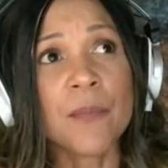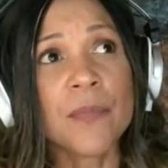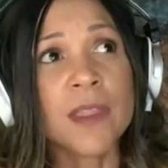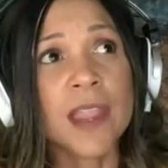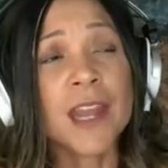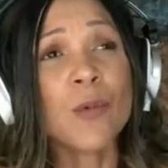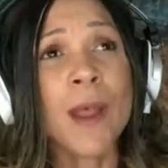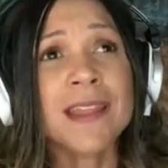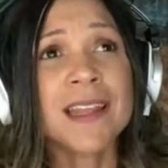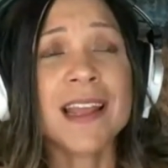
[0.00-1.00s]
um,
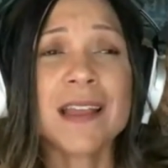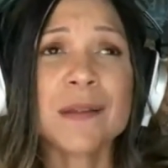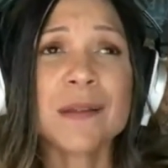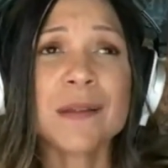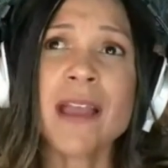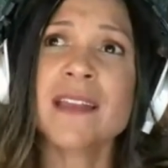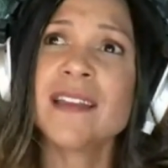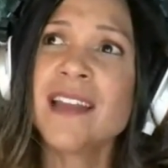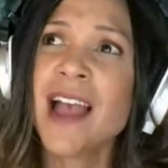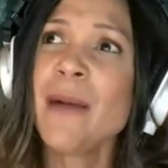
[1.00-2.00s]
in a way that.
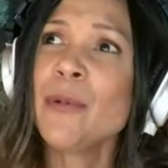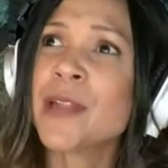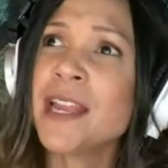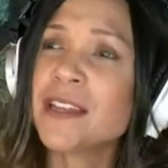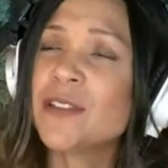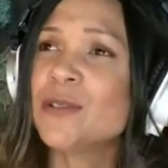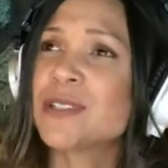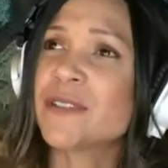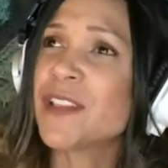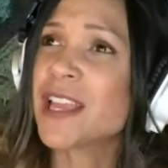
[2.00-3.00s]
So I almost hate
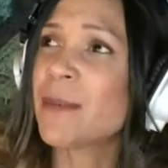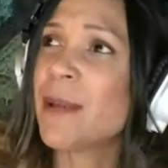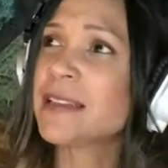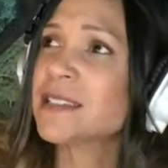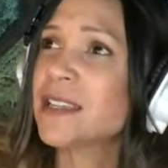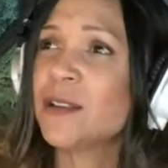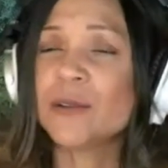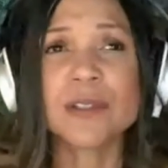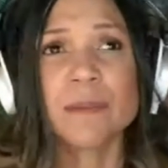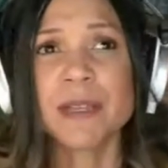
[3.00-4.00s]
to do this. I feel like I'm
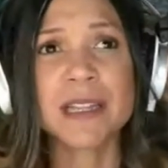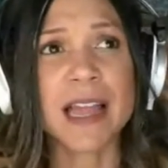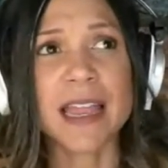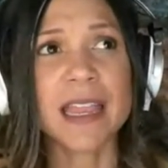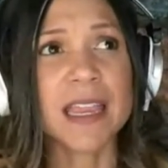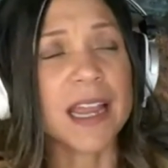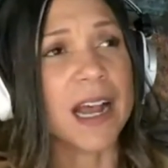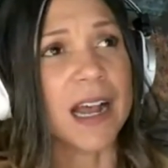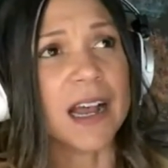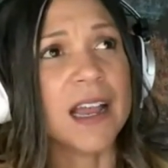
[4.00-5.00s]
asking you to be like
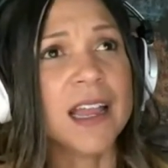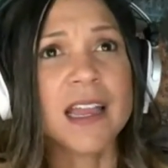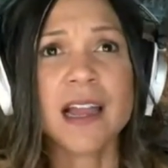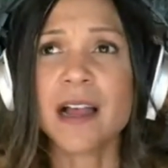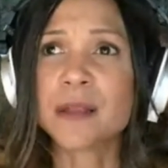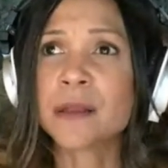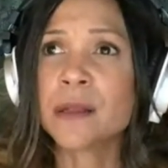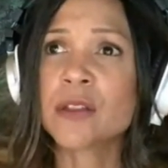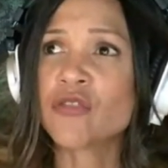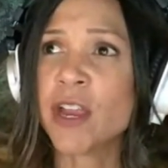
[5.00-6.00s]
uh, uh,
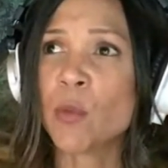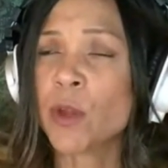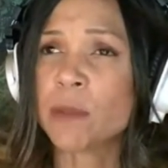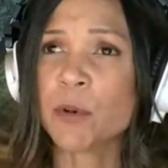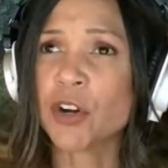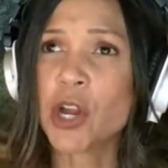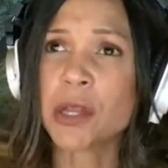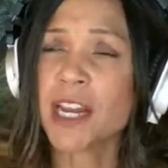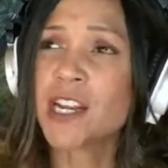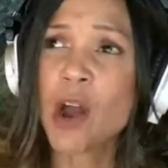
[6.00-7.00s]
cis straight
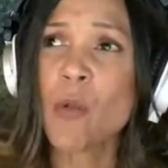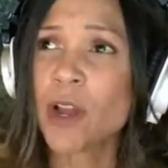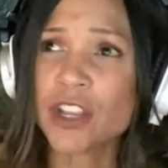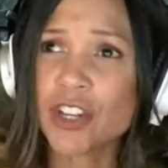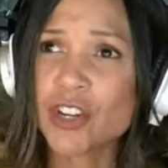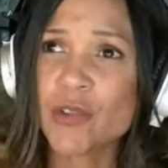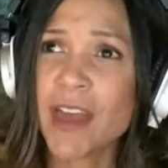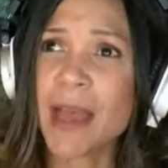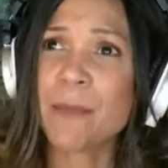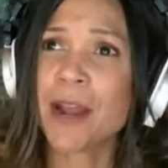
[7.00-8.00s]
whisperers, and I don't want you to do
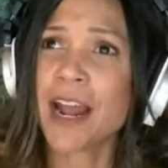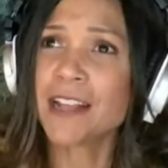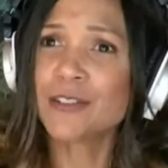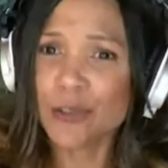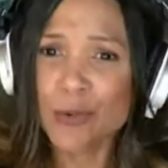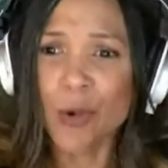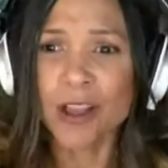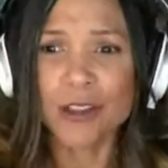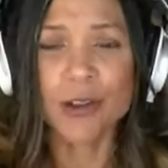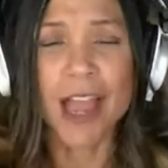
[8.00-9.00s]
that. But I do
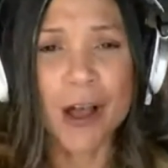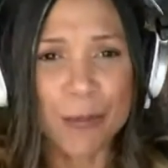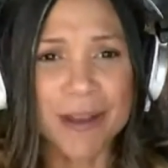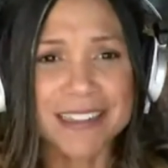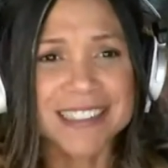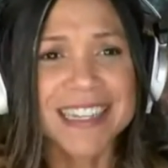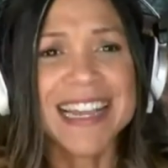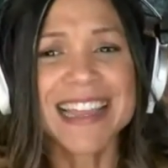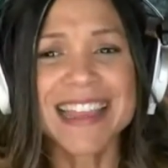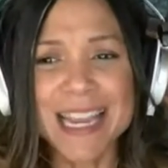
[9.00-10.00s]
want you to help us
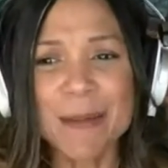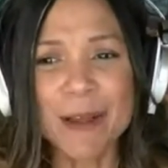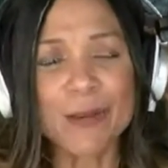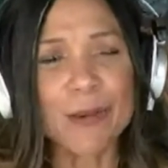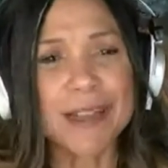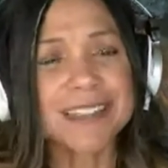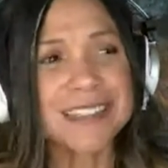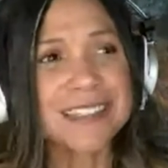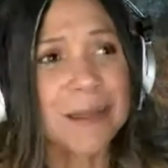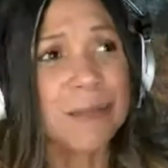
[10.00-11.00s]
think about the ways
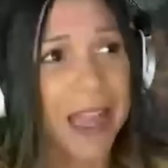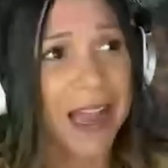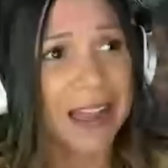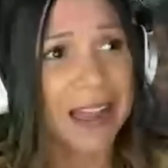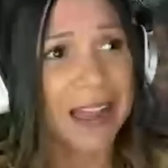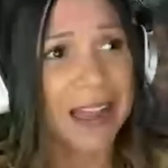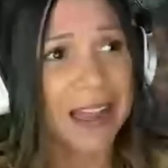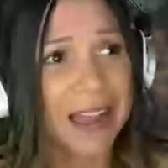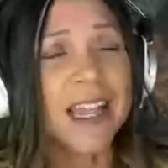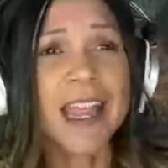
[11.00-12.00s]
that sometimes.
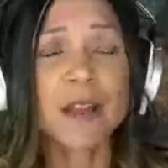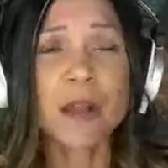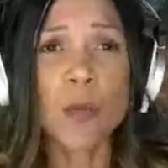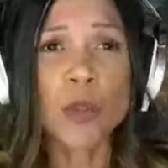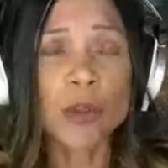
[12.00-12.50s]
Times